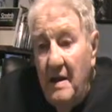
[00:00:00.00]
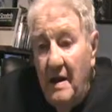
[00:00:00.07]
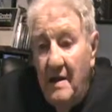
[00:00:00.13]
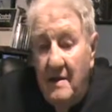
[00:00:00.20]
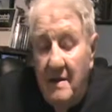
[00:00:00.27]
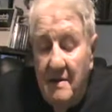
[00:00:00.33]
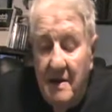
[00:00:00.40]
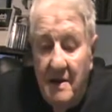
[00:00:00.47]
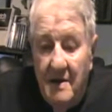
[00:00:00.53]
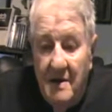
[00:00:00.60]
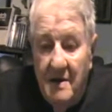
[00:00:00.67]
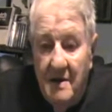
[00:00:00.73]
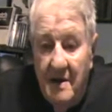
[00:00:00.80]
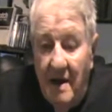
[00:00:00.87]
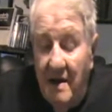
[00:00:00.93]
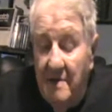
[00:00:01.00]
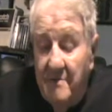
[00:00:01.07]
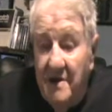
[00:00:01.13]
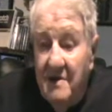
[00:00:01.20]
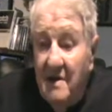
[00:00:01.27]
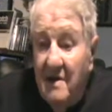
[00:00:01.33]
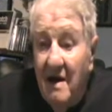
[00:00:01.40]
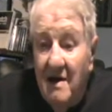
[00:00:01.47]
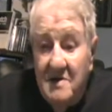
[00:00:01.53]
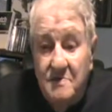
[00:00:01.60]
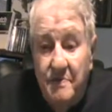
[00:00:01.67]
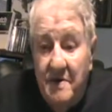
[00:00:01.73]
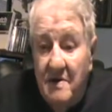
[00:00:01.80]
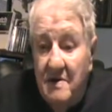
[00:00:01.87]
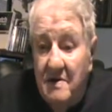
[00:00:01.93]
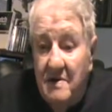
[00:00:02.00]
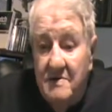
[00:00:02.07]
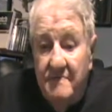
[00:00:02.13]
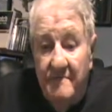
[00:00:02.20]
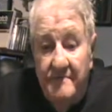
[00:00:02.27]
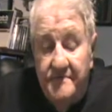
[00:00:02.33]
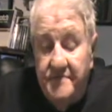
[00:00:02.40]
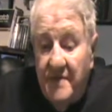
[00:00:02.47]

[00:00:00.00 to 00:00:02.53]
and got him into the hospital, and